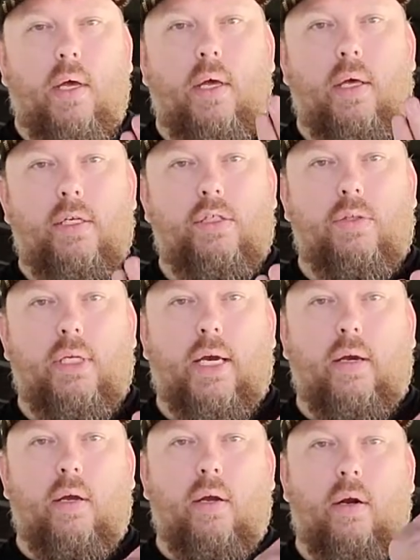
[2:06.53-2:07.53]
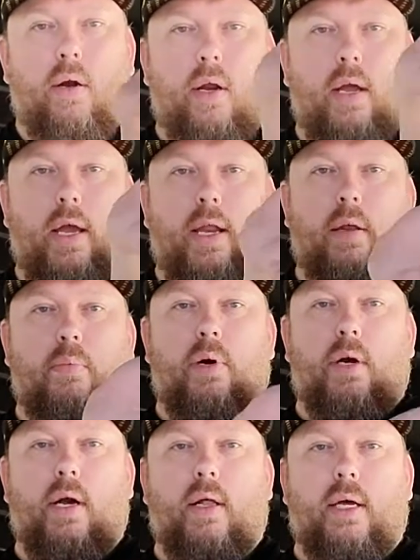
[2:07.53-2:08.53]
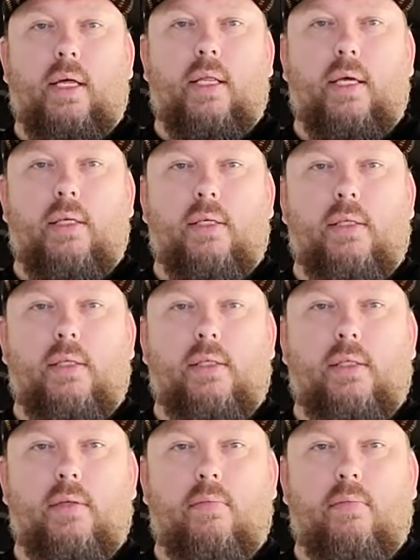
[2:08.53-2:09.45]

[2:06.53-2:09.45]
is you take your hand, you put it out like this,